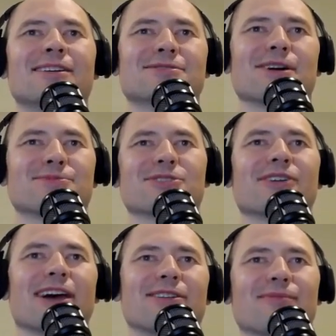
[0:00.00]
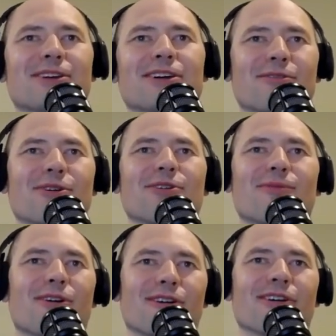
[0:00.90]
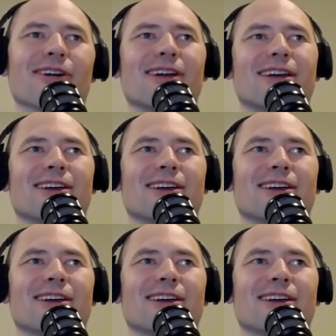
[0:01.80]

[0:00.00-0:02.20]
So I'm sure you had to be a little more,